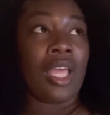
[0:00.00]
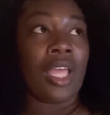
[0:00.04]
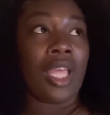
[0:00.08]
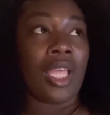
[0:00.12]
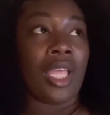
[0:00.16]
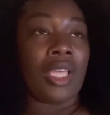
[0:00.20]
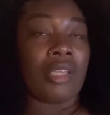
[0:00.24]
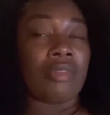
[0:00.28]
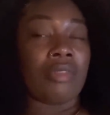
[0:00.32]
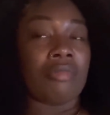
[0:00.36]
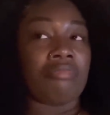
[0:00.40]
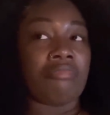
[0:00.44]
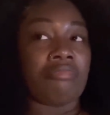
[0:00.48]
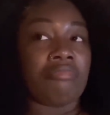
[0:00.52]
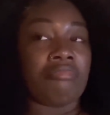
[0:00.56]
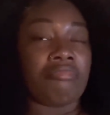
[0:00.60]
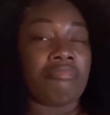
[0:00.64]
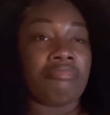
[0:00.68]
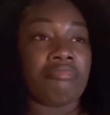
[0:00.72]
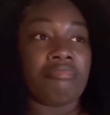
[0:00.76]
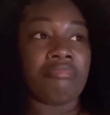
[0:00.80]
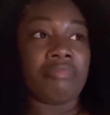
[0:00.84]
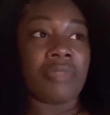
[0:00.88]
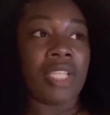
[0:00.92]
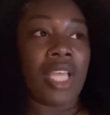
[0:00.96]

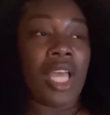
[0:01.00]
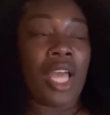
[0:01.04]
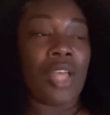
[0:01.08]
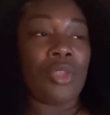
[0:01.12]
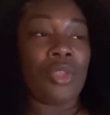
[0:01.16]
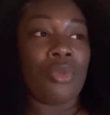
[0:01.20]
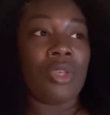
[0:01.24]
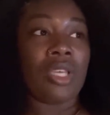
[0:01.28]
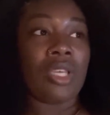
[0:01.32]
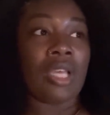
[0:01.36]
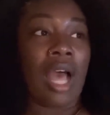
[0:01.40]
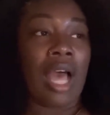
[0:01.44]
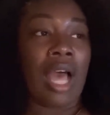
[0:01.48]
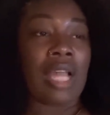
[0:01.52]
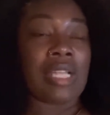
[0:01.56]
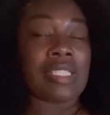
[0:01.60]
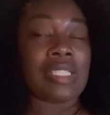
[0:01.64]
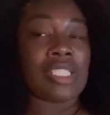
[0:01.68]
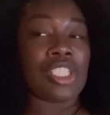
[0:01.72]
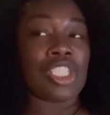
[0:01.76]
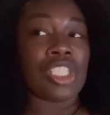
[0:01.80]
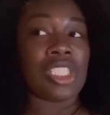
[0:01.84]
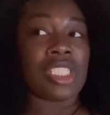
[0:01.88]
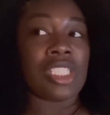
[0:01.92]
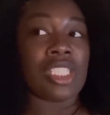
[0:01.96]
And yeah, you can
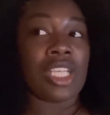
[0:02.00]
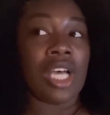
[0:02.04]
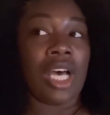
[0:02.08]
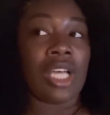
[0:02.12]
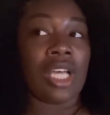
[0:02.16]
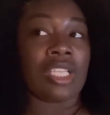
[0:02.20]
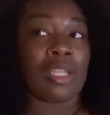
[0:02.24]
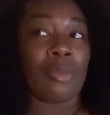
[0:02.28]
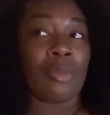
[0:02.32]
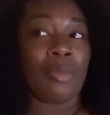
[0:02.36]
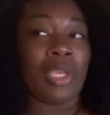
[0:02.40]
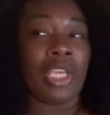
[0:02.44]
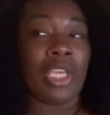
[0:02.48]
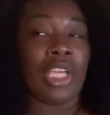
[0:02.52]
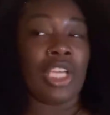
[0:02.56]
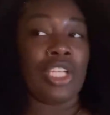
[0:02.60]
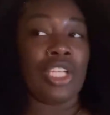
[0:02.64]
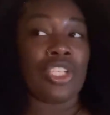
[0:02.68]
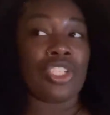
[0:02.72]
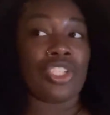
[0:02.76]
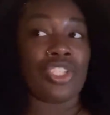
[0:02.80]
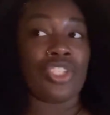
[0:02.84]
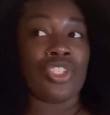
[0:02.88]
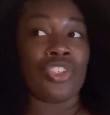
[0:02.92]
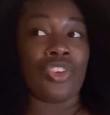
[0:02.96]
honestly just sit on the
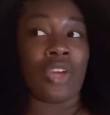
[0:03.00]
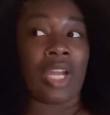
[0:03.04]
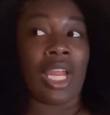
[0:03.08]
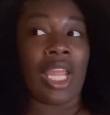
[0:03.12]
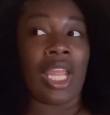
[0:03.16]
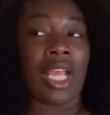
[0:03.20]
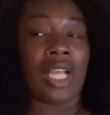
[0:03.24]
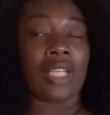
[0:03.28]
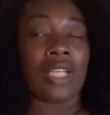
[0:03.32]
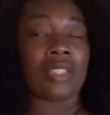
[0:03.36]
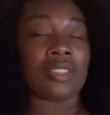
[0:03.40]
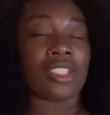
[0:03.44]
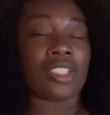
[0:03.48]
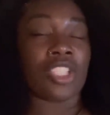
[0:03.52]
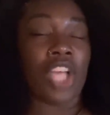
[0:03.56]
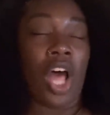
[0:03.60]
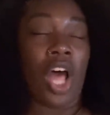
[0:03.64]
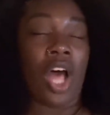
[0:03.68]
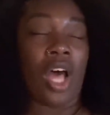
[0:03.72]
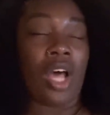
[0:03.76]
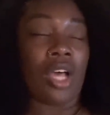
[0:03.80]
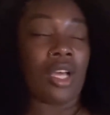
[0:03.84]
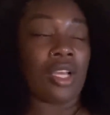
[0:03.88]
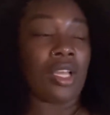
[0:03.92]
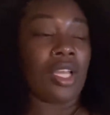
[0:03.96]
beach, drink,
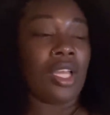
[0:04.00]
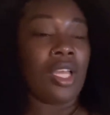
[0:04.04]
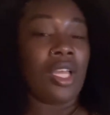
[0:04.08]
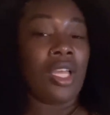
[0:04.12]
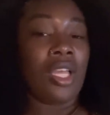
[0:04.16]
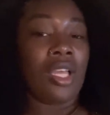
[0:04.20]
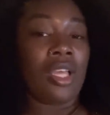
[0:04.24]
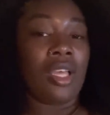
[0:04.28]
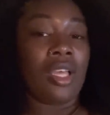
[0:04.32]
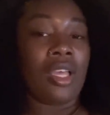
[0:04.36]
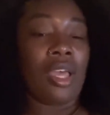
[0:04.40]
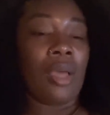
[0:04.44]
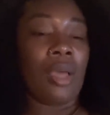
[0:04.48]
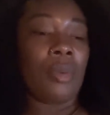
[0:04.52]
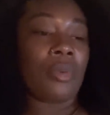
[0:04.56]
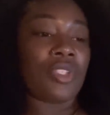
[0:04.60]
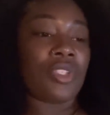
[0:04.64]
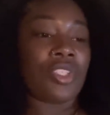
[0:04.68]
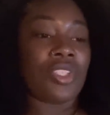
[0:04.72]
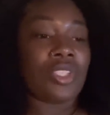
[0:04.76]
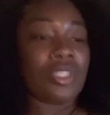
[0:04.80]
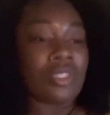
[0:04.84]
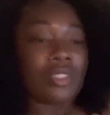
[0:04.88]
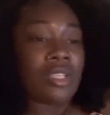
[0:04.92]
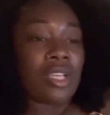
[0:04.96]
talk. It
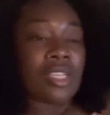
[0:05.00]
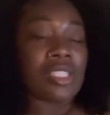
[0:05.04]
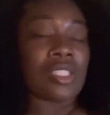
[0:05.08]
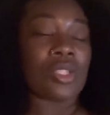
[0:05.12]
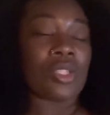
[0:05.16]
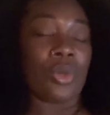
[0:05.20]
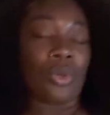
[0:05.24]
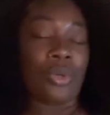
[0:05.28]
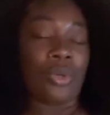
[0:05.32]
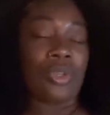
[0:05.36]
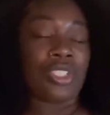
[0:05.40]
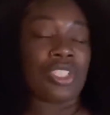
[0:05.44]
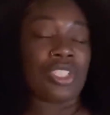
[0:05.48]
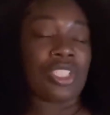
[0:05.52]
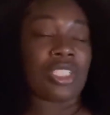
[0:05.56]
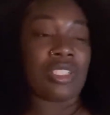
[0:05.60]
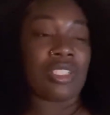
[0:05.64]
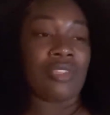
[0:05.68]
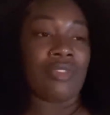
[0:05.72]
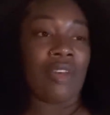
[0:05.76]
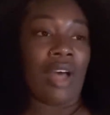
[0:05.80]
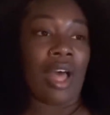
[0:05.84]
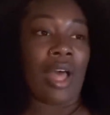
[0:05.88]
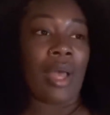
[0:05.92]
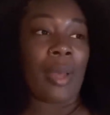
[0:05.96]
was it's cool, it's just
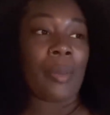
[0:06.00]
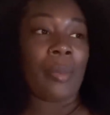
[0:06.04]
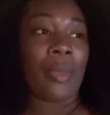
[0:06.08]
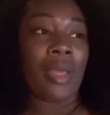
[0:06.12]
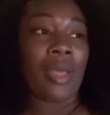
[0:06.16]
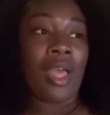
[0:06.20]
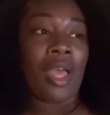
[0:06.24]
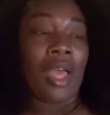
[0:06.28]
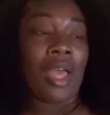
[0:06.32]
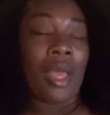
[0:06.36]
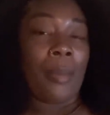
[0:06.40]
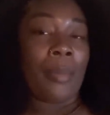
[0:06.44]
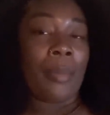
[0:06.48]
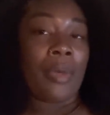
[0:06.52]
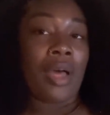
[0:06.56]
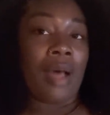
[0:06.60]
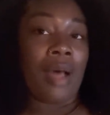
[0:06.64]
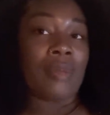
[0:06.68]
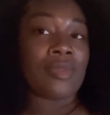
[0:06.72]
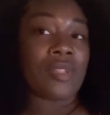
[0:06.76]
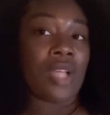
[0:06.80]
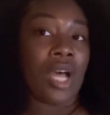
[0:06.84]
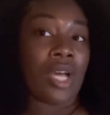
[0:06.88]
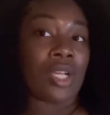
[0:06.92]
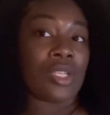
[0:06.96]
a vibe. But
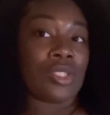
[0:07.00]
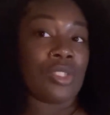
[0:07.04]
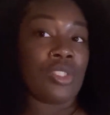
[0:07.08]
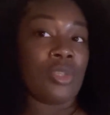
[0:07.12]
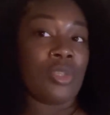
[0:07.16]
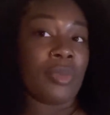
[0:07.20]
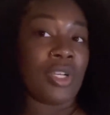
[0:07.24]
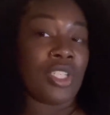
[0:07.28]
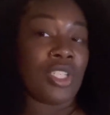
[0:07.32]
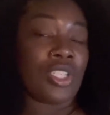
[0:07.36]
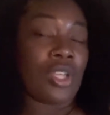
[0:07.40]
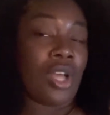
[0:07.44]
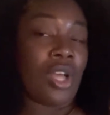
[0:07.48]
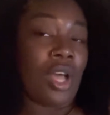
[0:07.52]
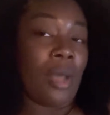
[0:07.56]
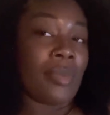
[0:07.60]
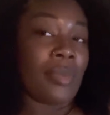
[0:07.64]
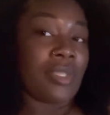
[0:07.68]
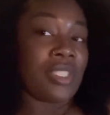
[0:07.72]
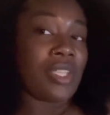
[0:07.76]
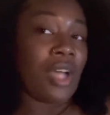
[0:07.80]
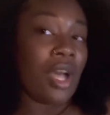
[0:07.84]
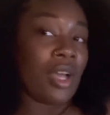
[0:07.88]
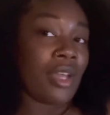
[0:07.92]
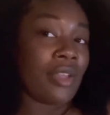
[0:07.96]
I'm talking too much, y'all. I've
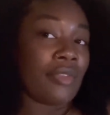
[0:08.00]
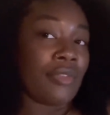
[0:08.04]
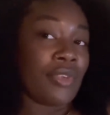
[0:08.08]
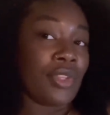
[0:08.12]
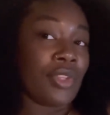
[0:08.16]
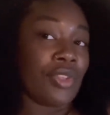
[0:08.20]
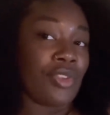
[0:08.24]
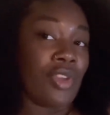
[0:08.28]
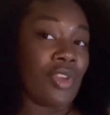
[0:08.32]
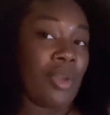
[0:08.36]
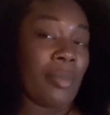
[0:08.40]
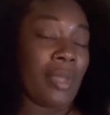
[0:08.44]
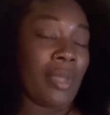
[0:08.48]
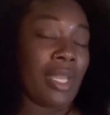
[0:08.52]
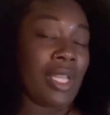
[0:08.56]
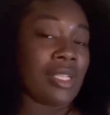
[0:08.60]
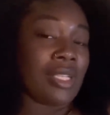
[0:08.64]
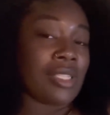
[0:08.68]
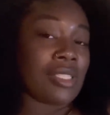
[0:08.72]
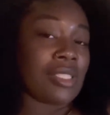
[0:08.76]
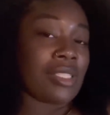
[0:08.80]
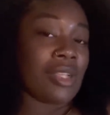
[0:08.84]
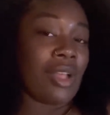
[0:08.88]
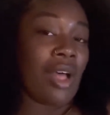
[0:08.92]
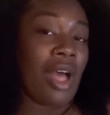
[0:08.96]
been talking for three
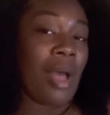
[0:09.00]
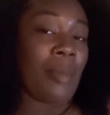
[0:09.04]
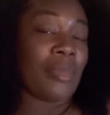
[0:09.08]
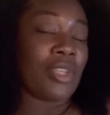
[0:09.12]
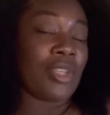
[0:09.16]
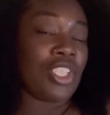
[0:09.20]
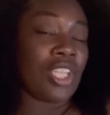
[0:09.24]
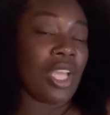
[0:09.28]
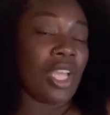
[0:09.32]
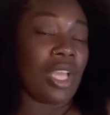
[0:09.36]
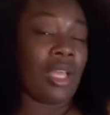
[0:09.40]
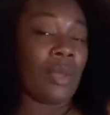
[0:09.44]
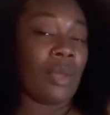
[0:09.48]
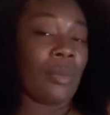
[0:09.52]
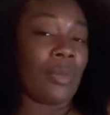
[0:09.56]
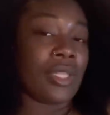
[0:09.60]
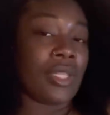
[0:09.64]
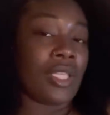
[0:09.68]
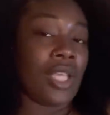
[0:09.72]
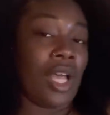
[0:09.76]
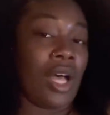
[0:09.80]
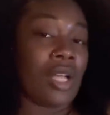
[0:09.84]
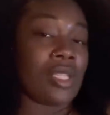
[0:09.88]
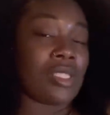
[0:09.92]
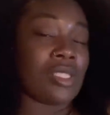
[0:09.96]
minutes, so I'm gonna check in with
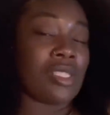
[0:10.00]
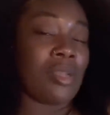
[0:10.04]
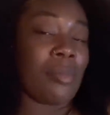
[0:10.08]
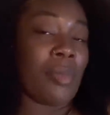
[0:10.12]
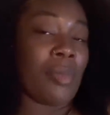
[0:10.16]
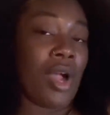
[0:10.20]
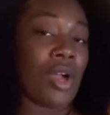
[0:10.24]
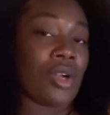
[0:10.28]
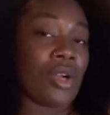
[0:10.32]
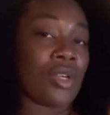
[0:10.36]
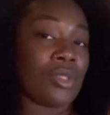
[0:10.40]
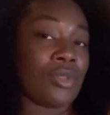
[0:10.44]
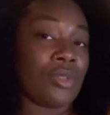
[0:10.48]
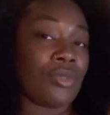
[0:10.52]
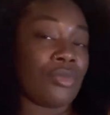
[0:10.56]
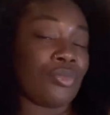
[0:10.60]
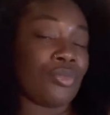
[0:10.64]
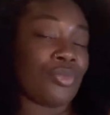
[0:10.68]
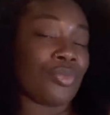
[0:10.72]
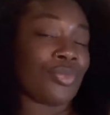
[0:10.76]
y'all tomorrow.